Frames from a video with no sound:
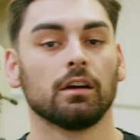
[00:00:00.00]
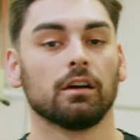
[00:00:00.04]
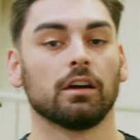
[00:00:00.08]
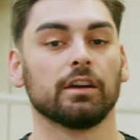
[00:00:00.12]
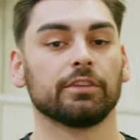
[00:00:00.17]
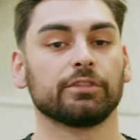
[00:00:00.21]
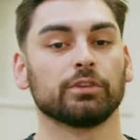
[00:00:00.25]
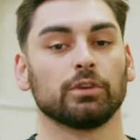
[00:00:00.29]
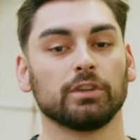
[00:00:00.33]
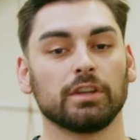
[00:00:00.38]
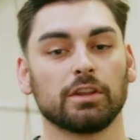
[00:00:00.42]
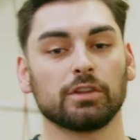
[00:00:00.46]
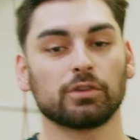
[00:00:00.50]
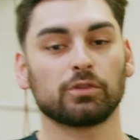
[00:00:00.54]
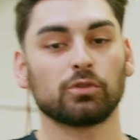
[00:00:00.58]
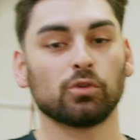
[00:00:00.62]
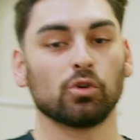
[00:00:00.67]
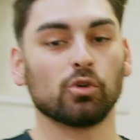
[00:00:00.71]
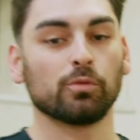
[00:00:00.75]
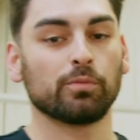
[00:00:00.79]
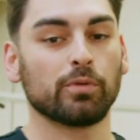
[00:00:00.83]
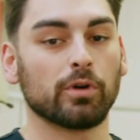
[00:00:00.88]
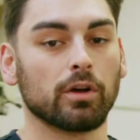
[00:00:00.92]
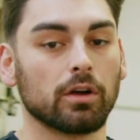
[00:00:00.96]
All right, so another
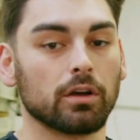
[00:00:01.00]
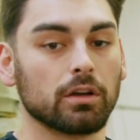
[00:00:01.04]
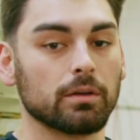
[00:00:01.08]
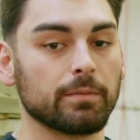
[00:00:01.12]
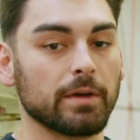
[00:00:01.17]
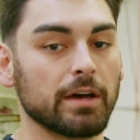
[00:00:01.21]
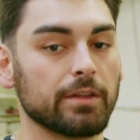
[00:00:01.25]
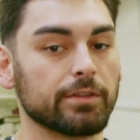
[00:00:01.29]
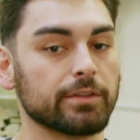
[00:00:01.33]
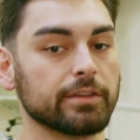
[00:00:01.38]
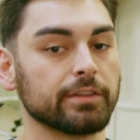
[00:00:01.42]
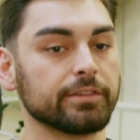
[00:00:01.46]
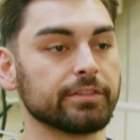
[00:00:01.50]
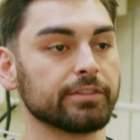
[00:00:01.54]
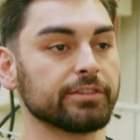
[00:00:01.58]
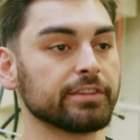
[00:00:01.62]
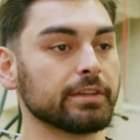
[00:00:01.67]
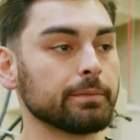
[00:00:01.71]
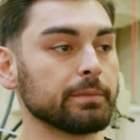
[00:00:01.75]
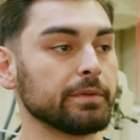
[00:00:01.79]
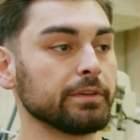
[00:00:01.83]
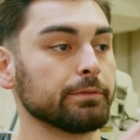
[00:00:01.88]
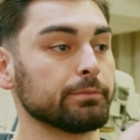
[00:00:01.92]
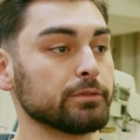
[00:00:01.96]
cool part about this
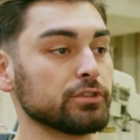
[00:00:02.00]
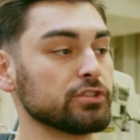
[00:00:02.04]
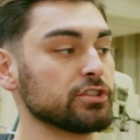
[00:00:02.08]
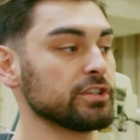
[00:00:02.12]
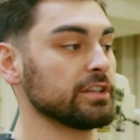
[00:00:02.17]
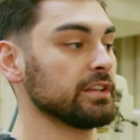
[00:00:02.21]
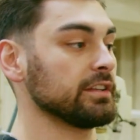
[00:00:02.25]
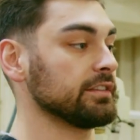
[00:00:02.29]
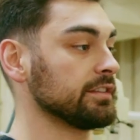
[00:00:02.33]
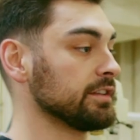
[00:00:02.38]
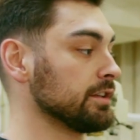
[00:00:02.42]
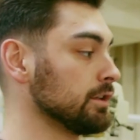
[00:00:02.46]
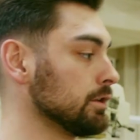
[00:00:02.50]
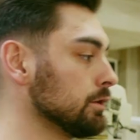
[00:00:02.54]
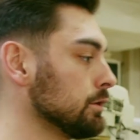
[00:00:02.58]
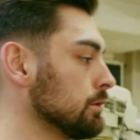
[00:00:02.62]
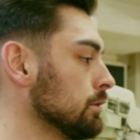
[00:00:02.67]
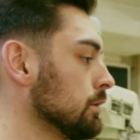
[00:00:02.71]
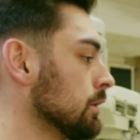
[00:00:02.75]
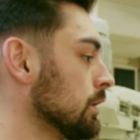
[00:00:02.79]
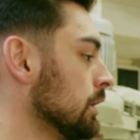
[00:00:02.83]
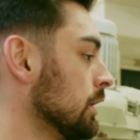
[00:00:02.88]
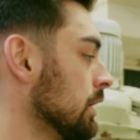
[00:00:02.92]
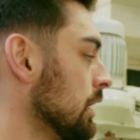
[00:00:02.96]
is some of these machines
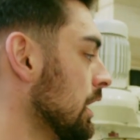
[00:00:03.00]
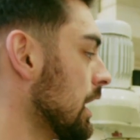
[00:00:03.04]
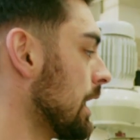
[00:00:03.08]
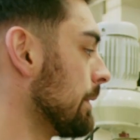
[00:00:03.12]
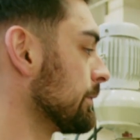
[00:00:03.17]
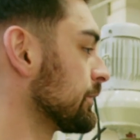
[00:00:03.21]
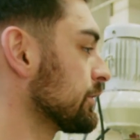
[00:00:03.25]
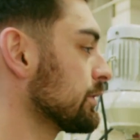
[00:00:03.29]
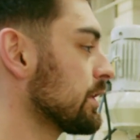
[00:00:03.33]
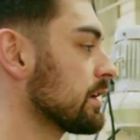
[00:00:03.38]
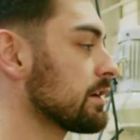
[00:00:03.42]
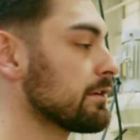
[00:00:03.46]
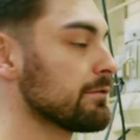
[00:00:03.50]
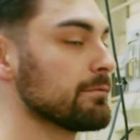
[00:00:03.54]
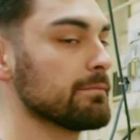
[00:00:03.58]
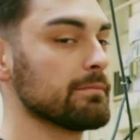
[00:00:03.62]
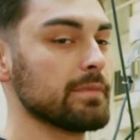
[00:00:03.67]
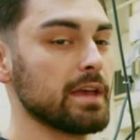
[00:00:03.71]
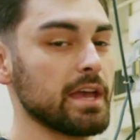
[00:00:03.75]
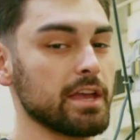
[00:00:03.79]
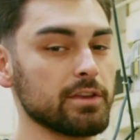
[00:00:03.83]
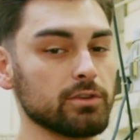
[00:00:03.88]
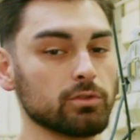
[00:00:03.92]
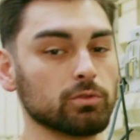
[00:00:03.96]
here, it's a lot of
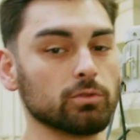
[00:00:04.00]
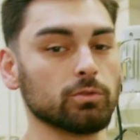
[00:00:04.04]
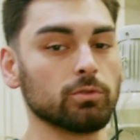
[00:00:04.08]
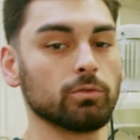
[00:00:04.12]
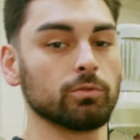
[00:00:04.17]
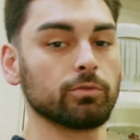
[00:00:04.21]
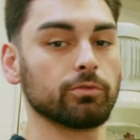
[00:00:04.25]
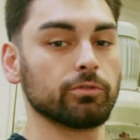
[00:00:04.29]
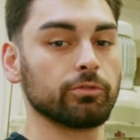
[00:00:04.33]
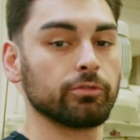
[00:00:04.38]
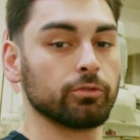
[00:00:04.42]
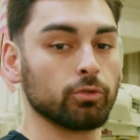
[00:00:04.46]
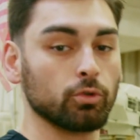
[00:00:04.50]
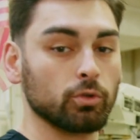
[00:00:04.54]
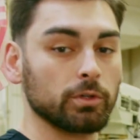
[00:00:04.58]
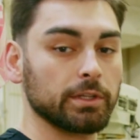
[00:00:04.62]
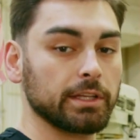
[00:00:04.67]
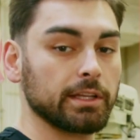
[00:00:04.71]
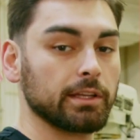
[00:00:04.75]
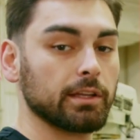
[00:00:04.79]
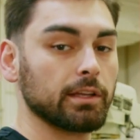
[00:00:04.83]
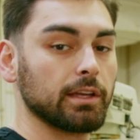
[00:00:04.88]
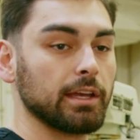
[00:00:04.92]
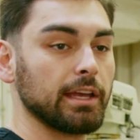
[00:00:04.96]
manual
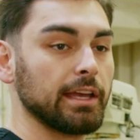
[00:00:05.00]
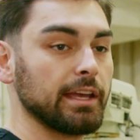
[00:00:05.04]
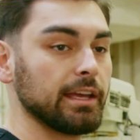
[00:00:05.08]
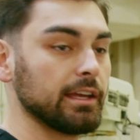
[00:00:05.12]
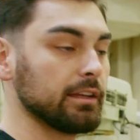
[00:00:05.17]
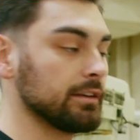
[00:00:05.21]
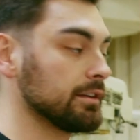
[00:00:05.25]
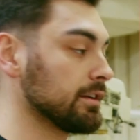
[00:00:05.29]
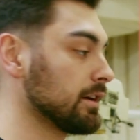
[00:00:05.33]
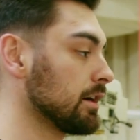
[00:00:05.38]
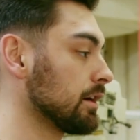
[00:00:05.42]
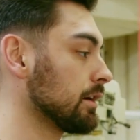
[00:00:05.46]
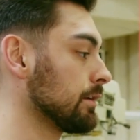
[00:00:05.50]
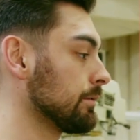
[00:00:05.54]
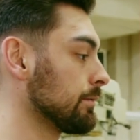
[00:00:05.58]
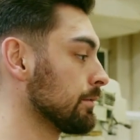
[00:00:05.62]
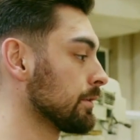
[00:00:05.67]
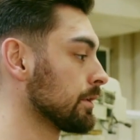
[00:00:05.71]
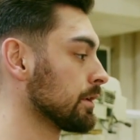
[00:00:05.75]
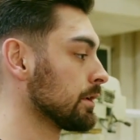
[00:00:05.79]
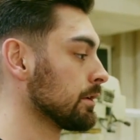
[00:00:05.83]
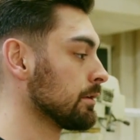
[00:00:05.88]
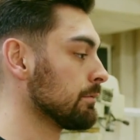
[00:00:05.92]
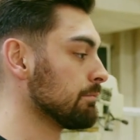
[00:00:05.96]
tooling and
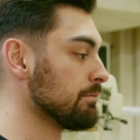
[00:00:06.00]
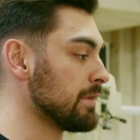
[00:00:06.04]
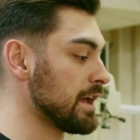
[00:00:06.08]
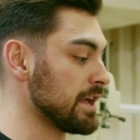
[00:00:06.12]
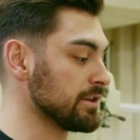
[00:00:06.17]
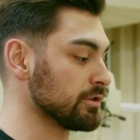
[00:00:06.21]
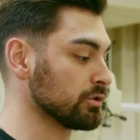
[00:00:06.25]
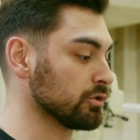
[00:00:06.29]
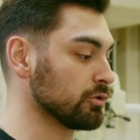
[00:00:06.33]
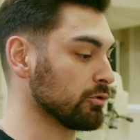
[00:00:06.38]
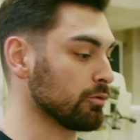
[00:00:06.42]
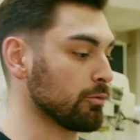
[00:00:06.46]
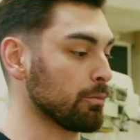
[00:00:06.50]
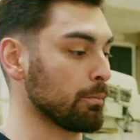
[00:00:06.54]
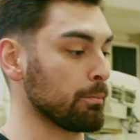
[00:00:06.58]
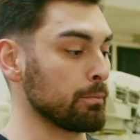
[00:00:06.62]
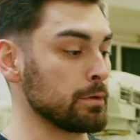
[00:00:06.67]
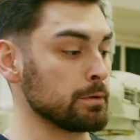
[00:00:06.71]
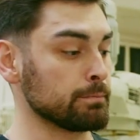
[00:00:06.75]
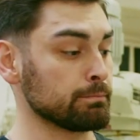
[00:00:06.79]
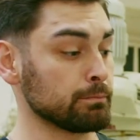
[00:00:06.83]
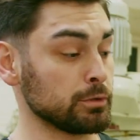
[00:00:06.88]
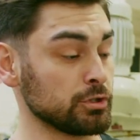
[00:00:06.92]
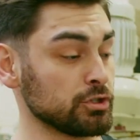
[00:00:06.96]
manual
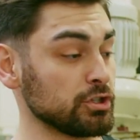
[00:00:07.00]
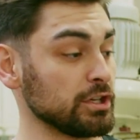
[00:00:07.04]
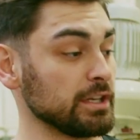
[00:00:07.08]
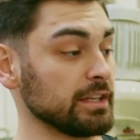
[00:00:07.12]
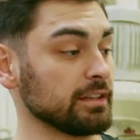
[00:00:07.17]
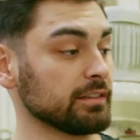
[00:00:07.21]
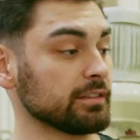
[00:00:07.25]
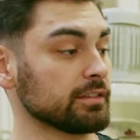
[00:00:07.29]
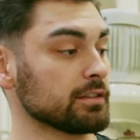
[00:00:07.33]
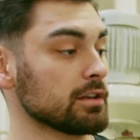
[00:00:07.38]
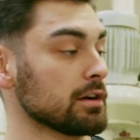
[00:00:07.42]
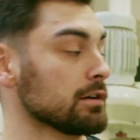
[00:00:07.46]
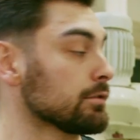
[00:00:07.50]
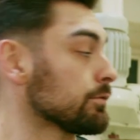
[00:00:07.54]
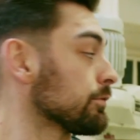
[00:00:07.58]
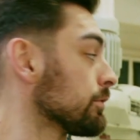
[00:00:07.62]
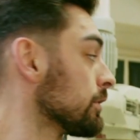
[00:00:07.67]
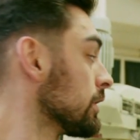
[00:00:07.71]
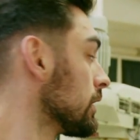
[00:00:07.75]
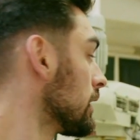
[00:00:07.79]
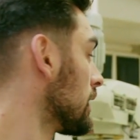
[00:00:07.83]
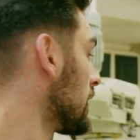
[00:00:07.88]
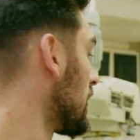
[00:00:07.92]
machining stuff.